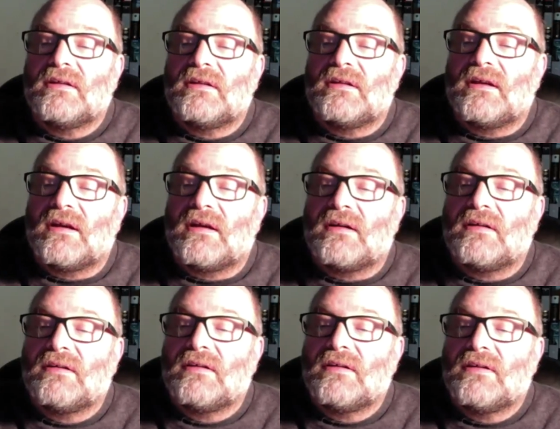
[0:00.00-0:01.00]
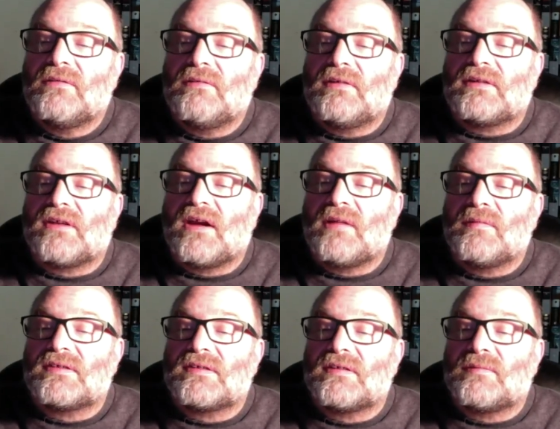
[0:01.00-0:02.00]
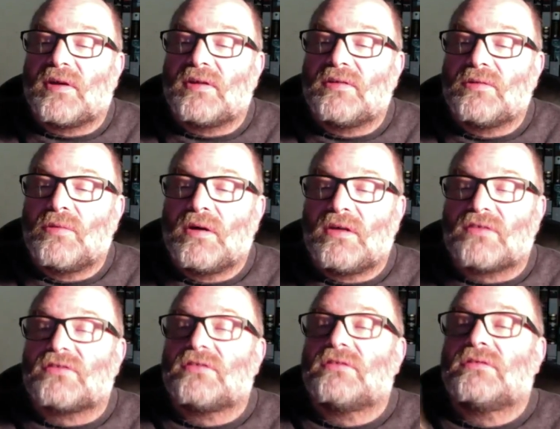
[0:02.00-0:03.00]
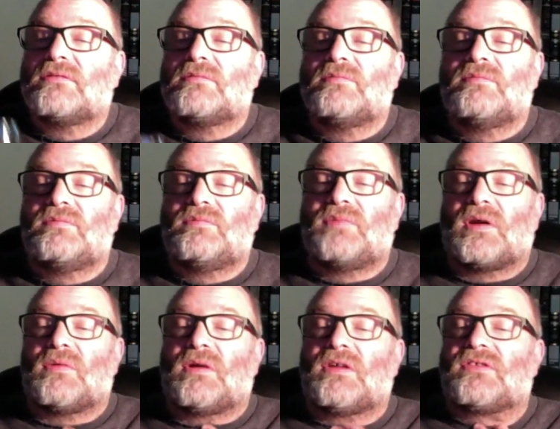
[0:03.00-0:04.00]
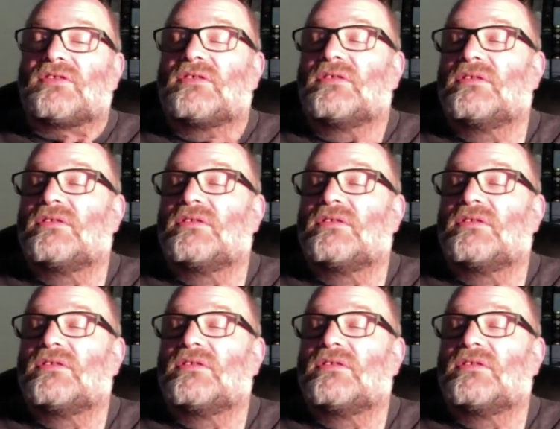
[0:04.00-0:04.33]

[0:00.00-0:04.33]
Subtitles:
Yeah. What time is it by you, Welsh? by Welsh.